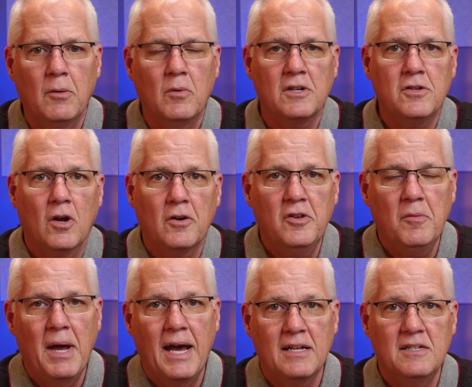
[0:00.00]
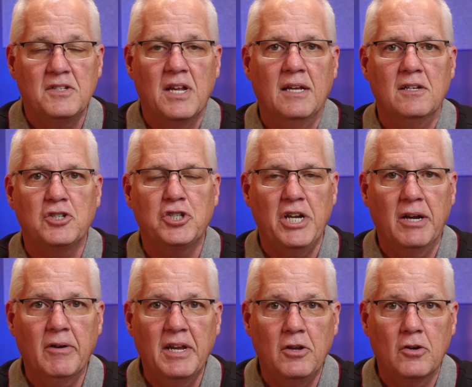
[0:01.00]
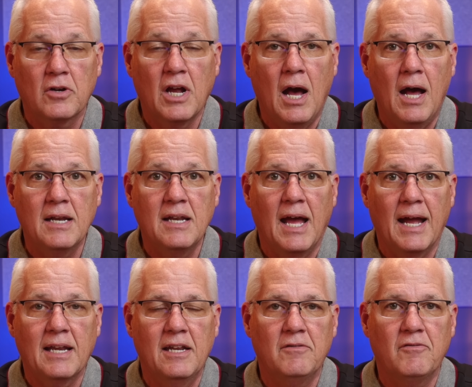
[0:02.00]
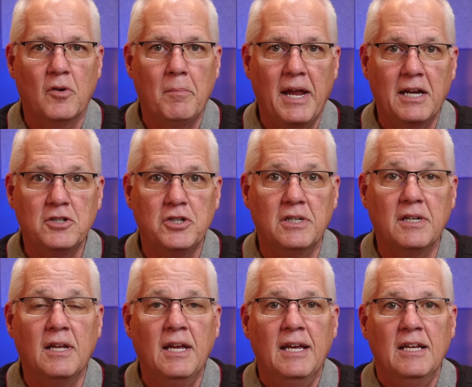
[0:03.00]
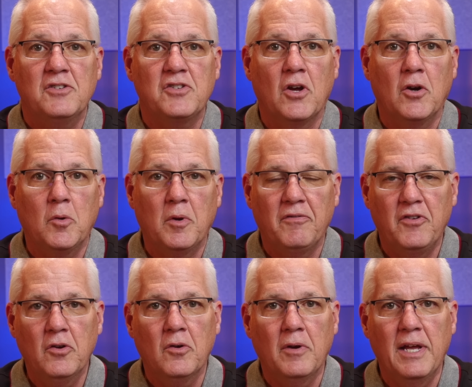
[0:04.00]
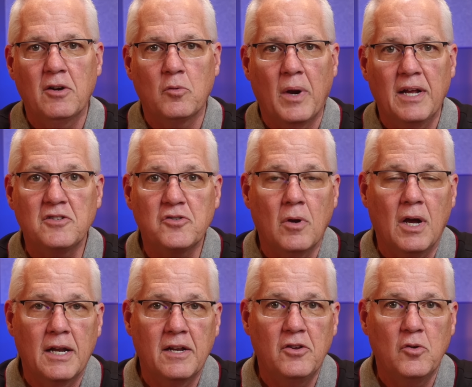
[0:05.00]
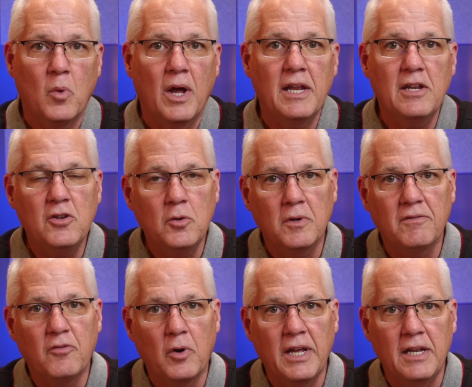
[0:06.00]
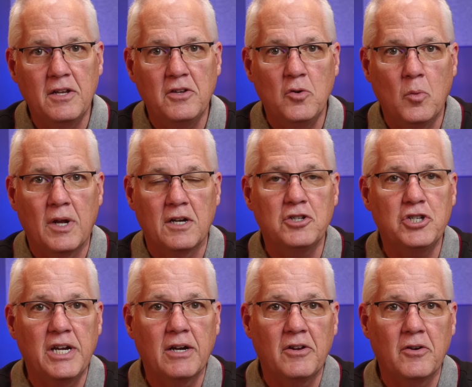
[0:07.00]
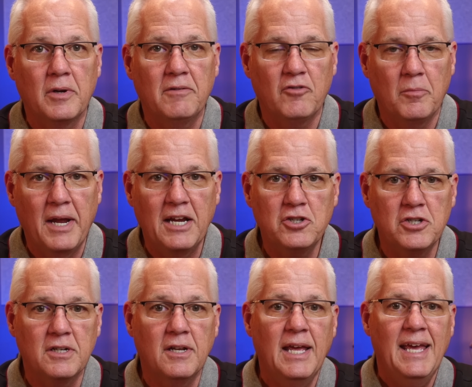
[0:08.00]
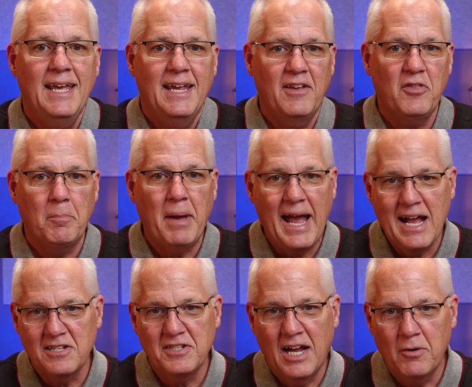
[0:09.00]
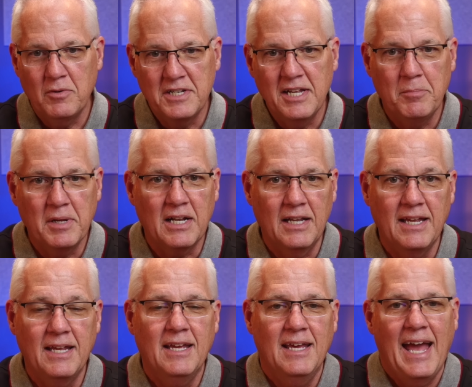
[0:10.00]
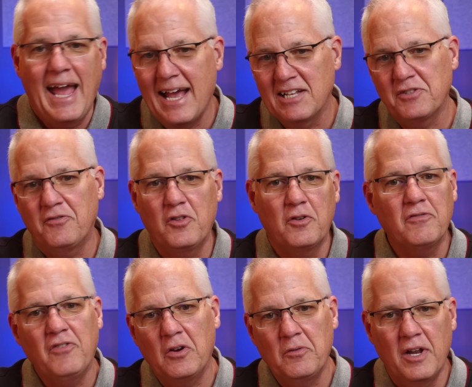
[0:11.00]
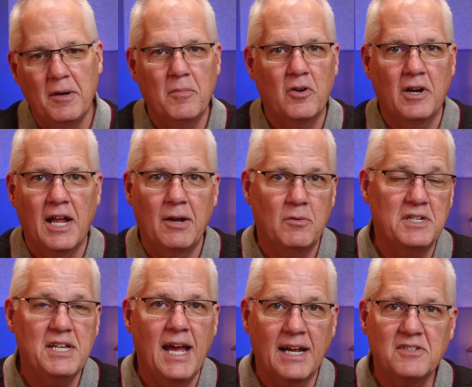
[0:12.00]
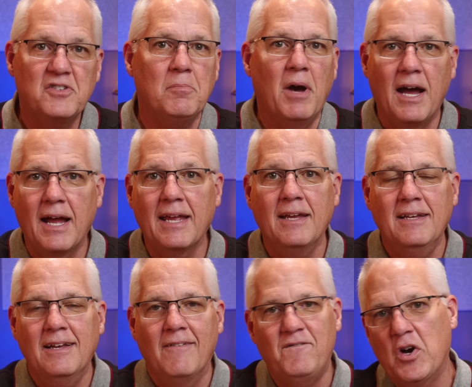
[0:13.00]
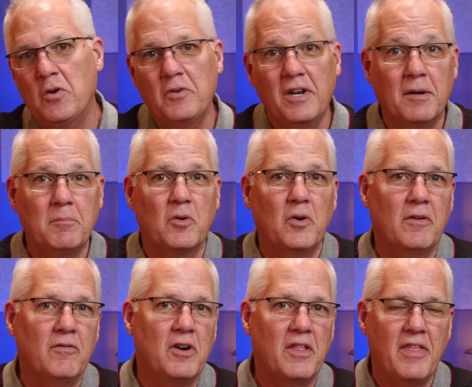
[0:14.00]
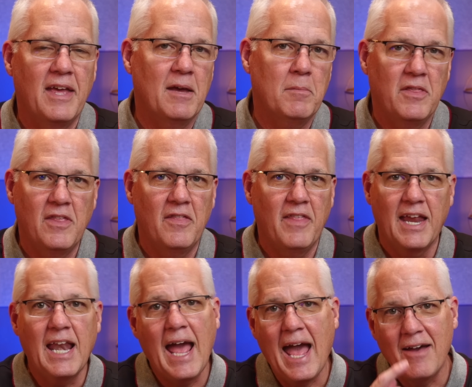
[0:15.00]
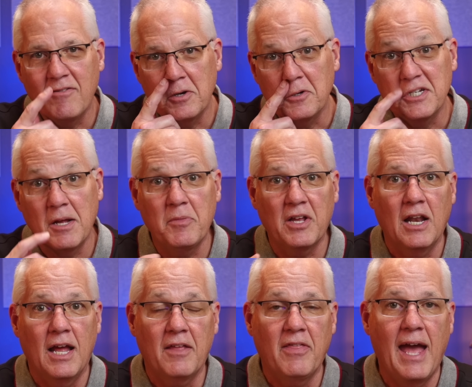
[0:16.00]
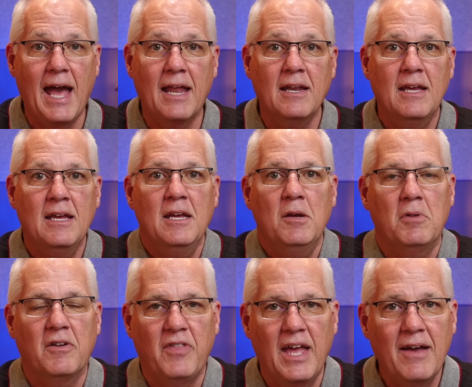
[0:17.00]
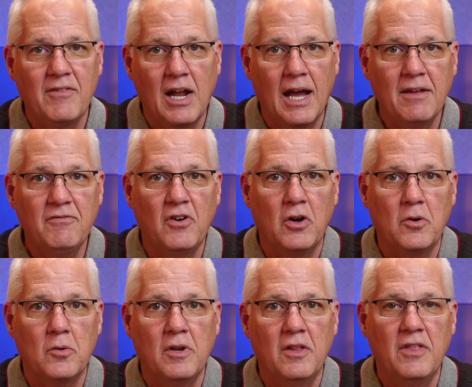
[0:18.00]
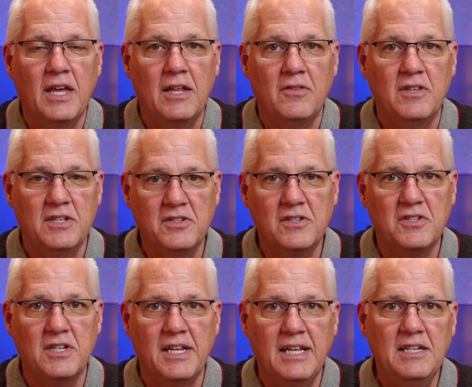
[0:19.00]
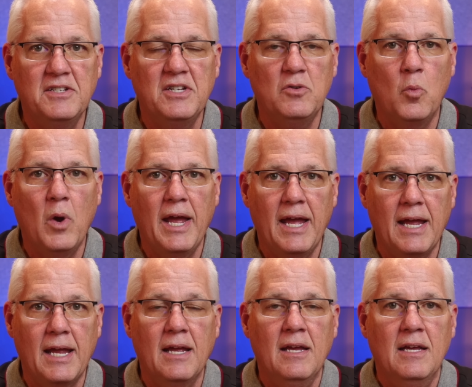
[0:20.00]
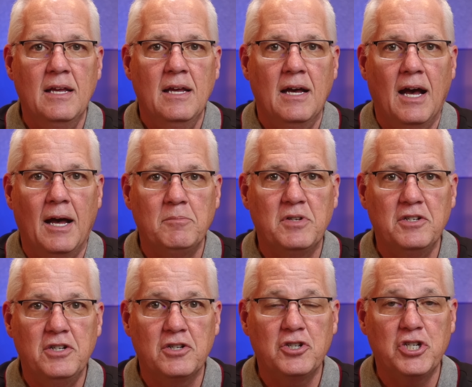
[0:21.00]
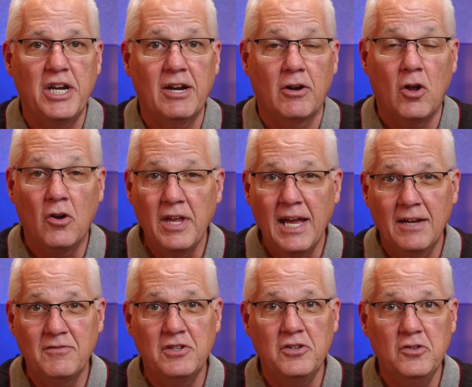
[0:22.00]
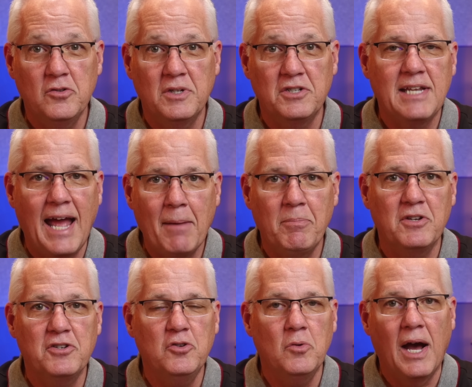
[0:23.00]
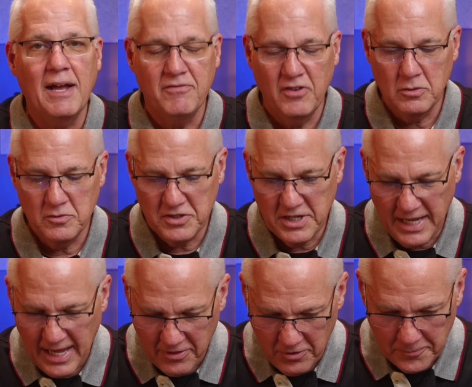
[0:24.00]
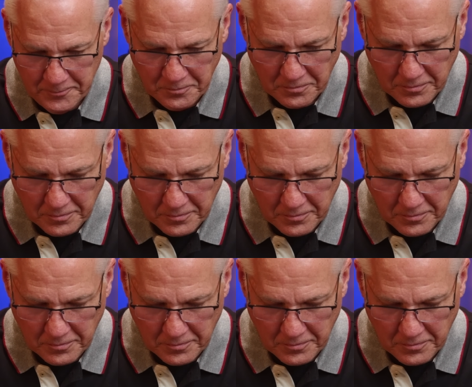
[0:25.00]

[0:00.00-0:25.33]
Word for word: I want to talk to you about is sharing your contact information. So if you're at a restaurant and you run into a friend and you want to share your information, in the past I would typically ask for their phone number and I would text my phone number over to them and then they'd have it or something like that. But if they have an iPhone, then this is an easy way um, to just share. And all you have to do is tap the two iPhones together.